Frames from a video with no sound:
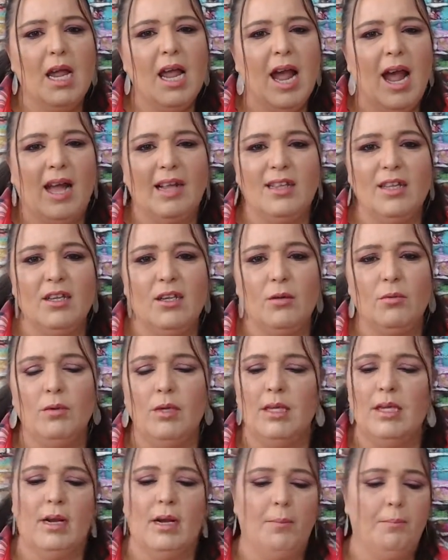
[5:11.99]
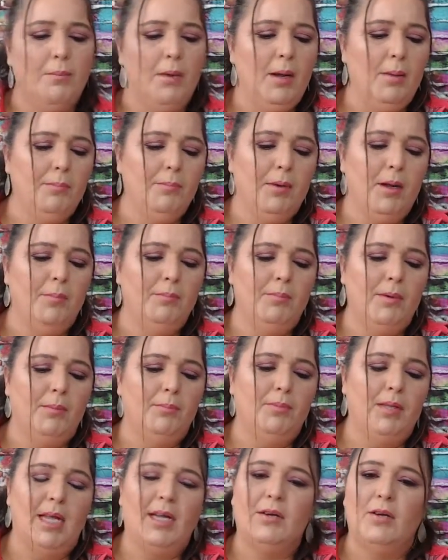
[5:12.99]
I think you really got to pump
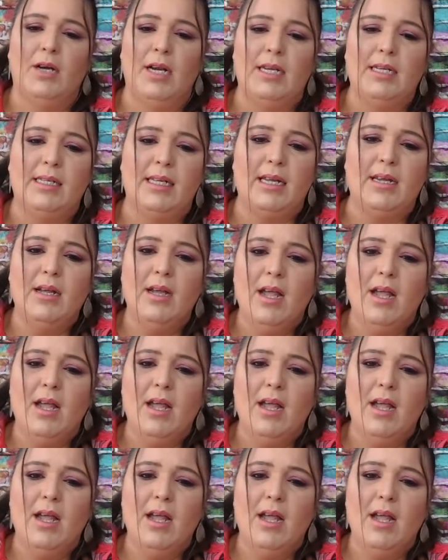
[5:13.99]
like crazy.